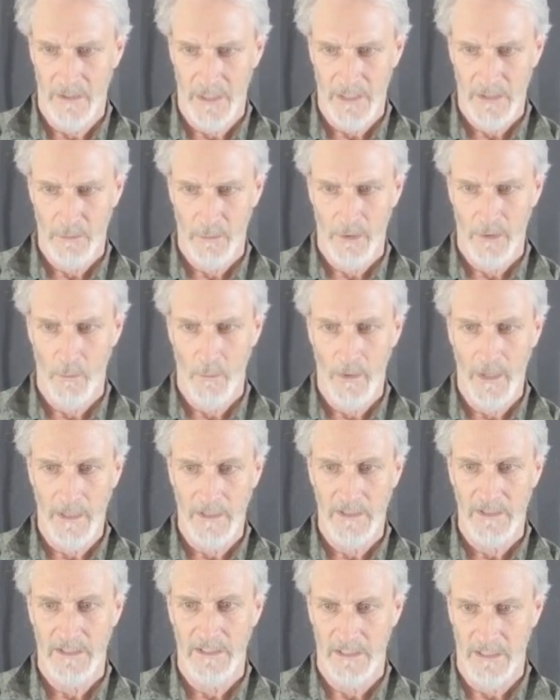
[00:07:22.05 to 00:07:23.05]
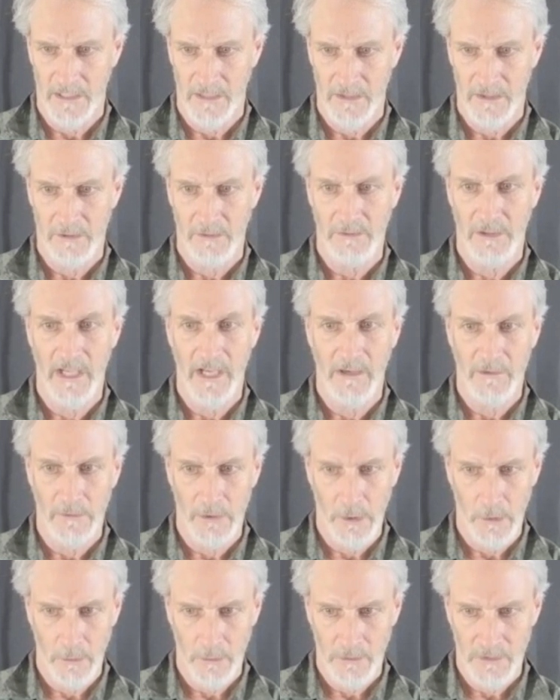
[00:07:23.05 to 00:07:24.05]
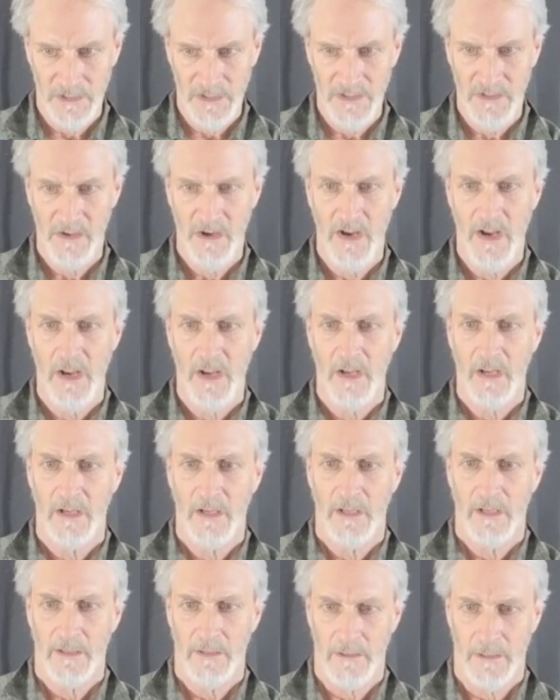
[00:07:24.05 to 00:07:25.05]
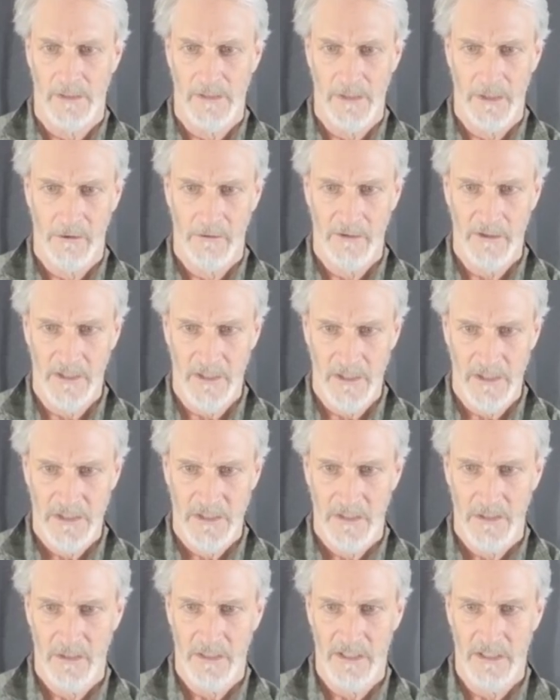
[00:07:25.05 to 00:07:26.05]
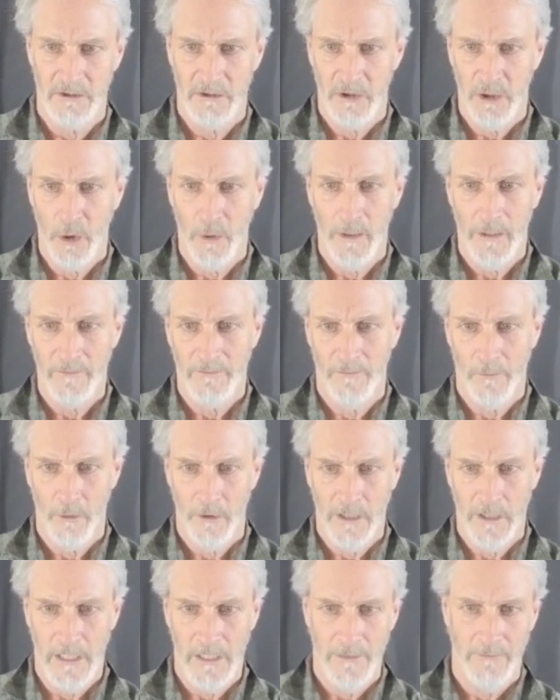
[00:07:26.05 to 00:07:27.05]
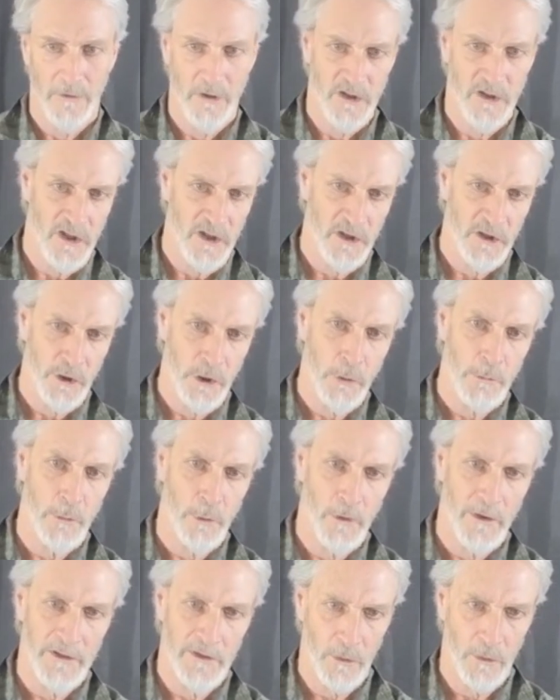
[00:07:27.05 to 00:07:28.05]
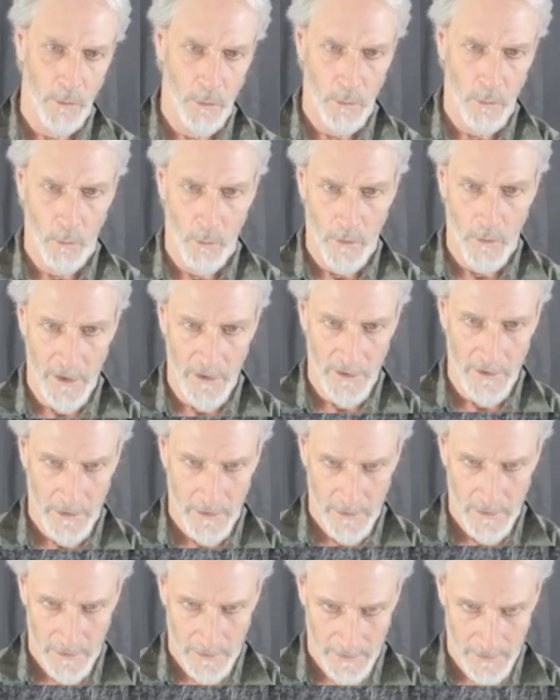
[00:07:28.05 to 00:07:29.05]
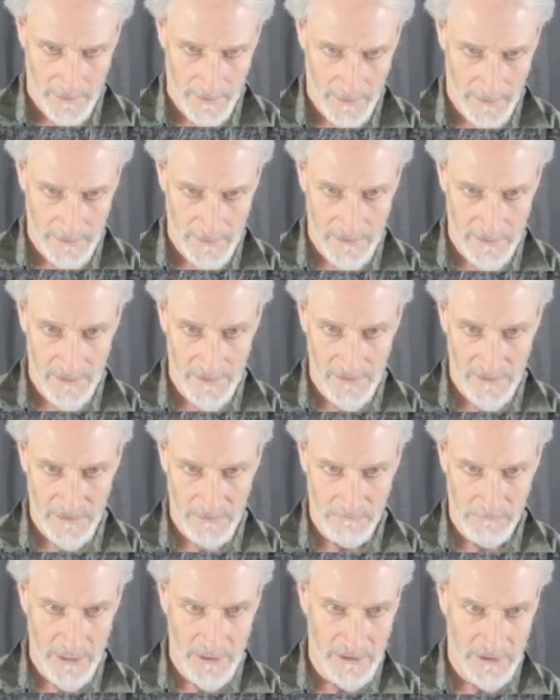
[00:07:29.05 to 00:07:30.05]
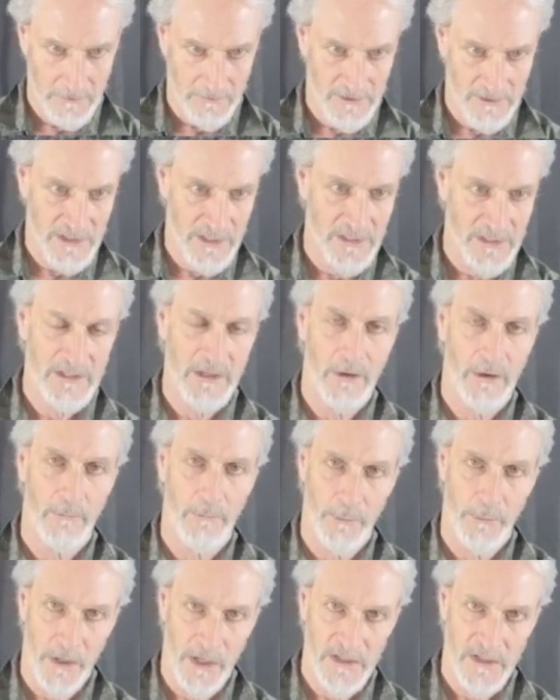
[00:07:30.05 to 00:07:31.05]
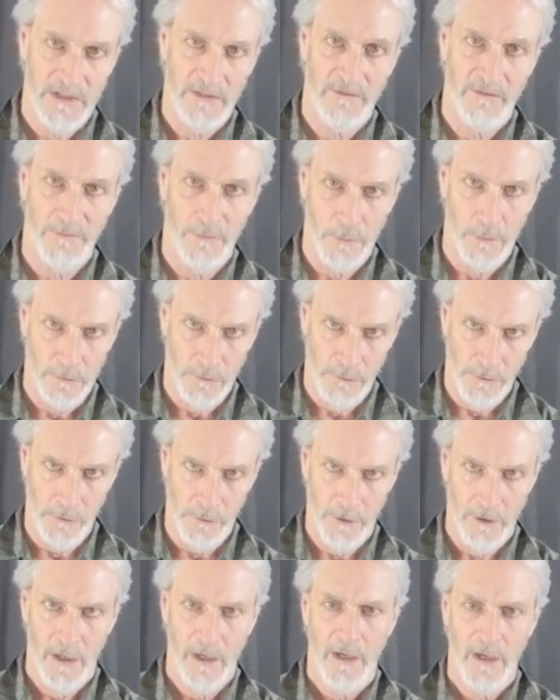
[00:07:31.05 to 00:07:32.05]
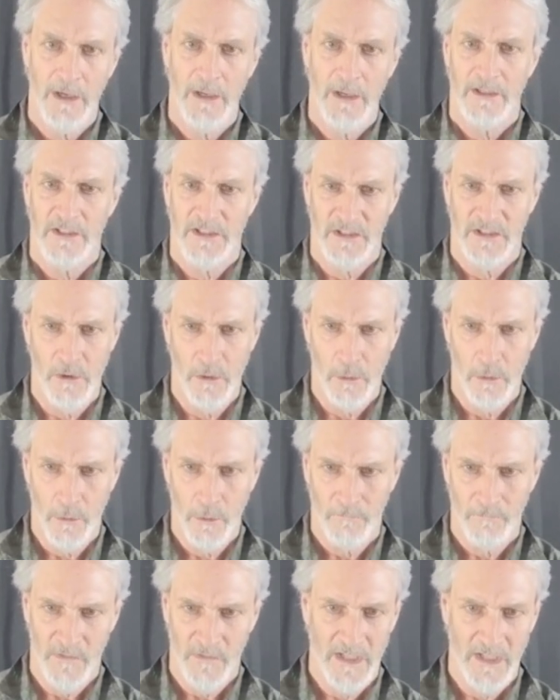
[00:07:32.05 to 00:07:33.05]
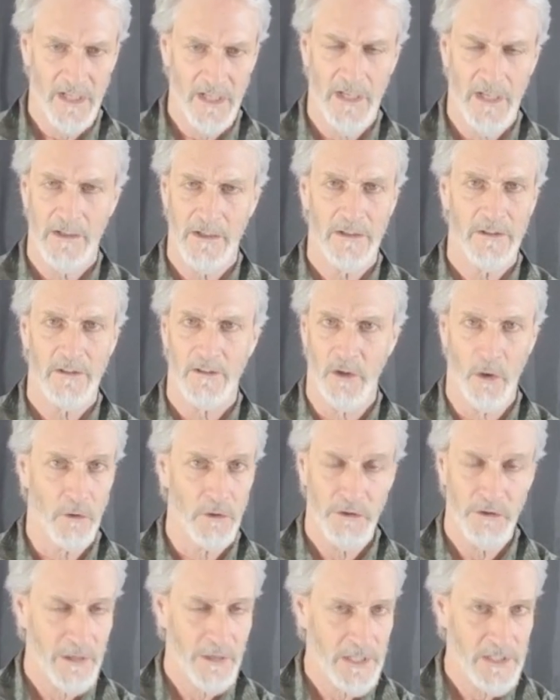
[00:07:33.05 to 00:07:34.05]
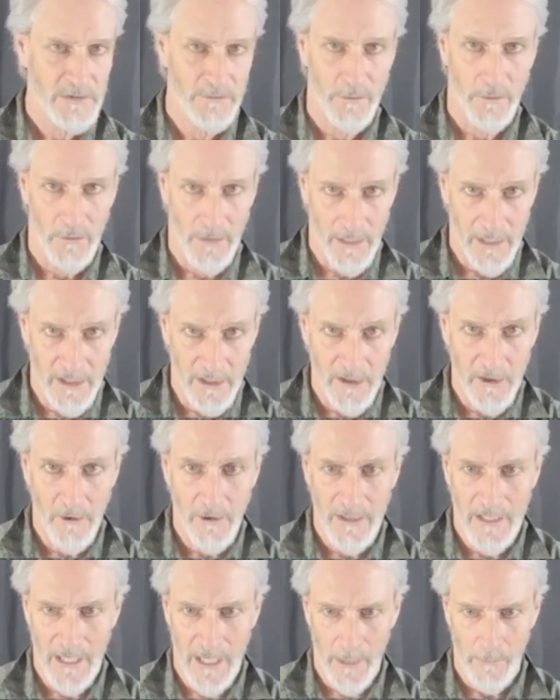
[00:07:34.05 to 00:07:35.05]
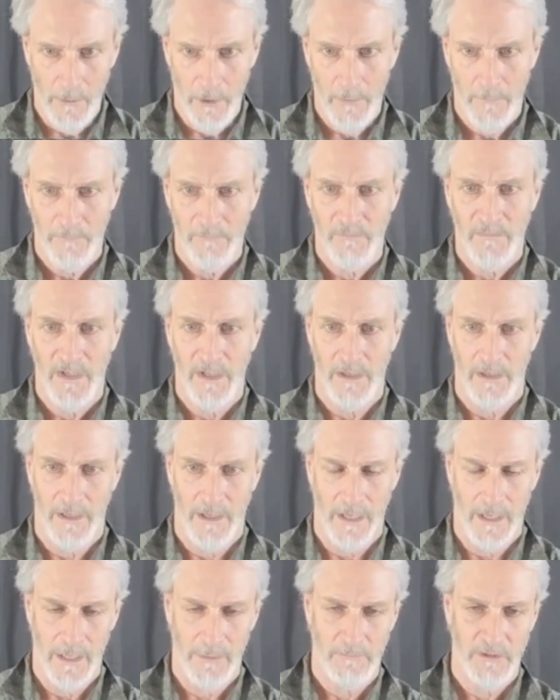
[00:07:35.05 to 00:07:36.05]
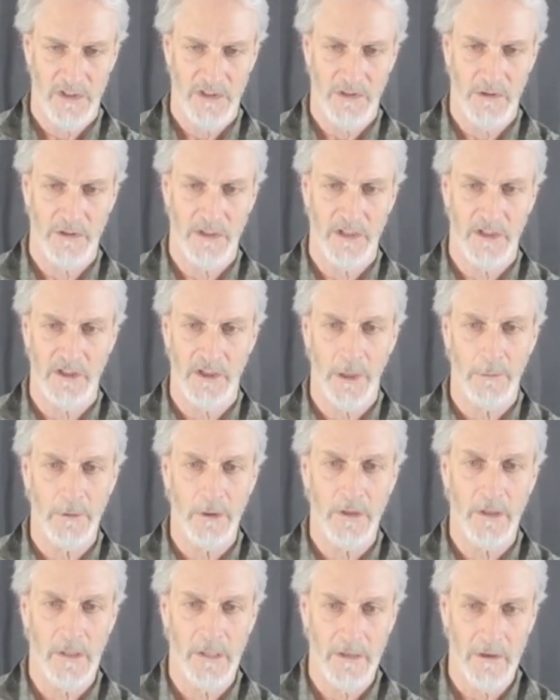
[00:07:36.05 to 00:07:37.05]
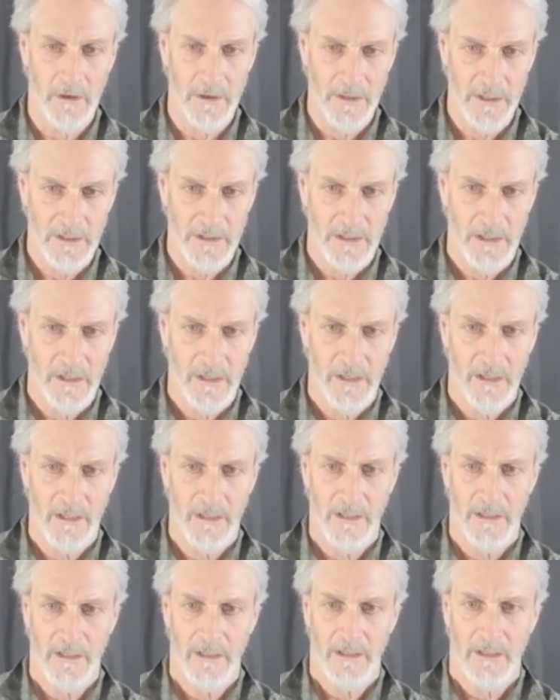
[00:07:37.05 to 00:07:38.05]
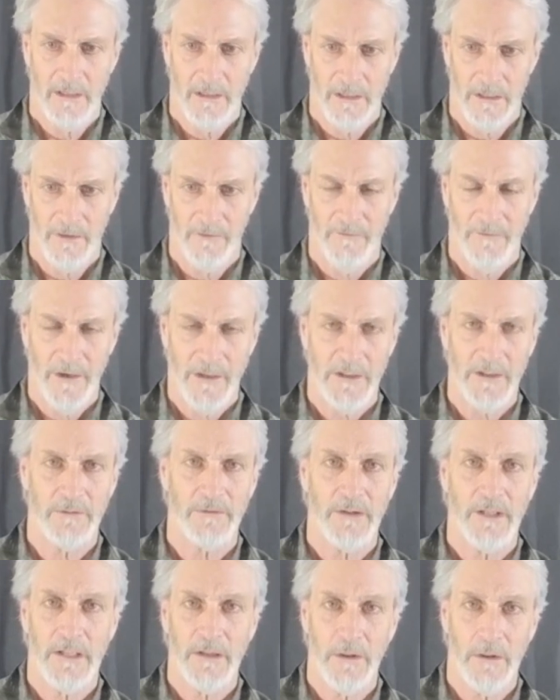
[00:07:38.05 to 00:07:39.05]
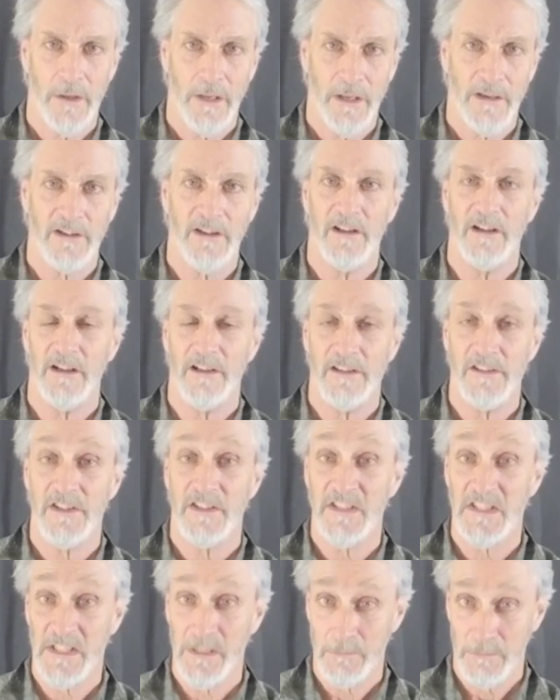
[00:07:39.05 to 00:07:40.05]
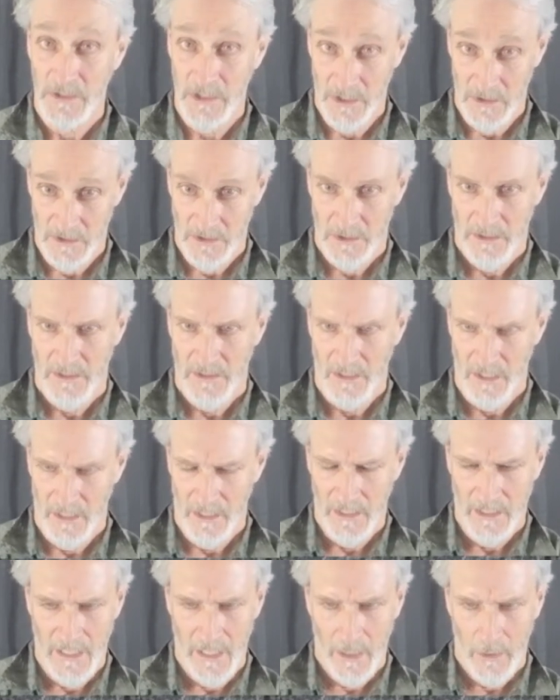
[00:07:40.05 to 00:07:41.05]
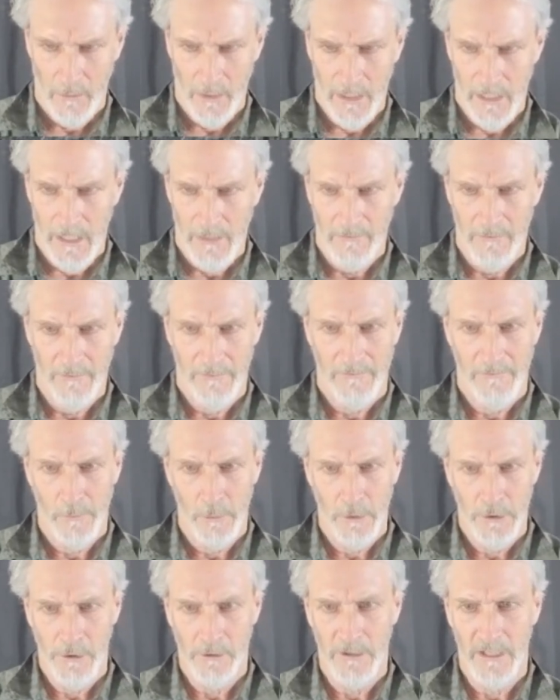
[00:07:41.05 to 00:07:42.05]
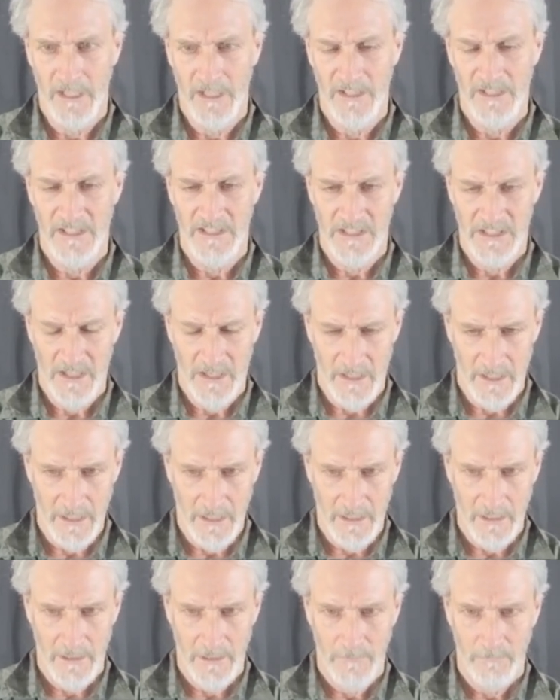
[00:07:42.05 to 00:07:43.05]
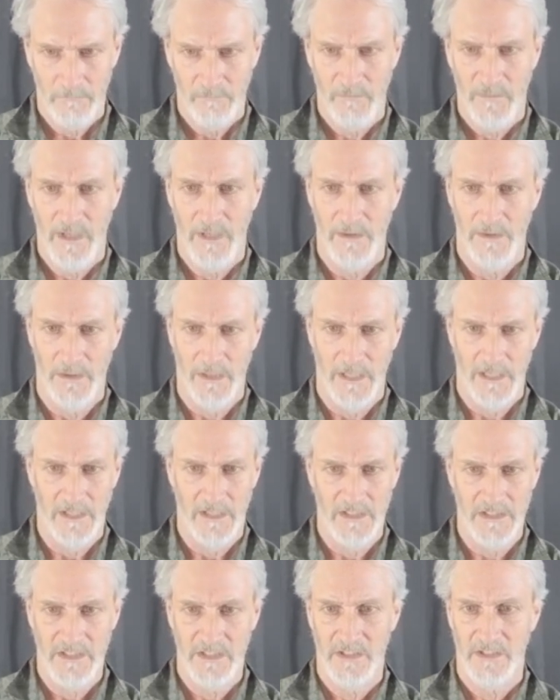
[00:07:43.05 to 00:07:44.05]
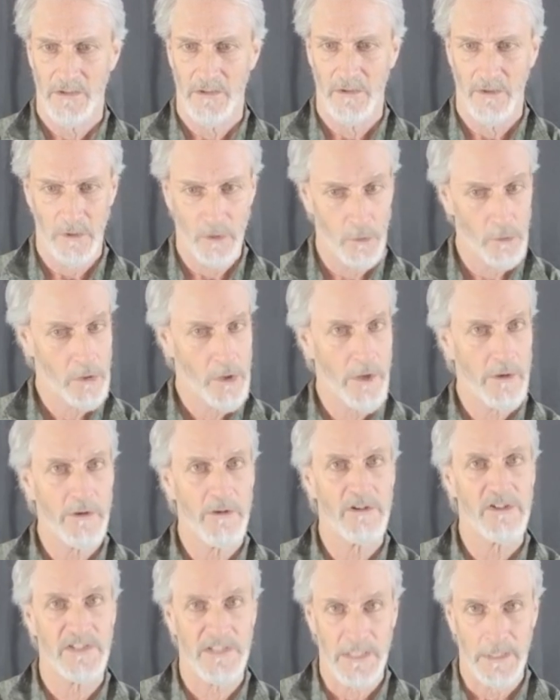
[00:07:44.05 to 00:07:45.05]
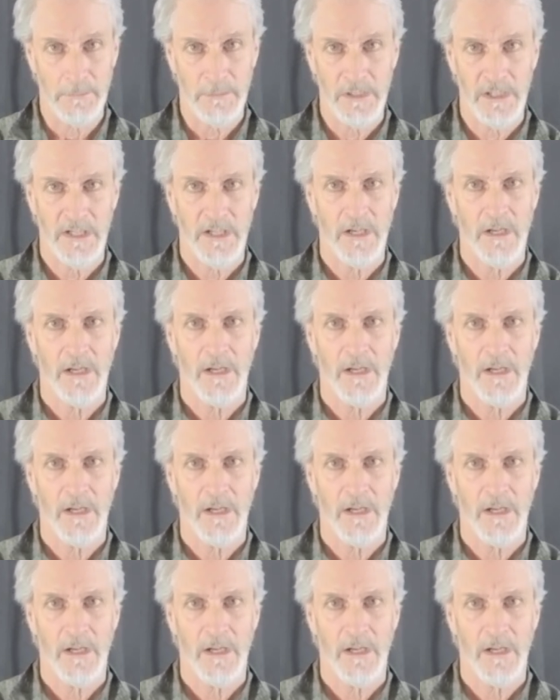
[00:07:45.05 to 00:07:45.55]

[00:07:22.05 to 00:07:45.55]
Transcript: That's where it went, into downloads, and there it is, Q2n 4K version 2.01. And yes, right there it says compressed folder. So again, don't transfer that into the camera. I'm just going to double click on it. Effectively, that unzips it. And now I have a folder inside that is no longer zipped.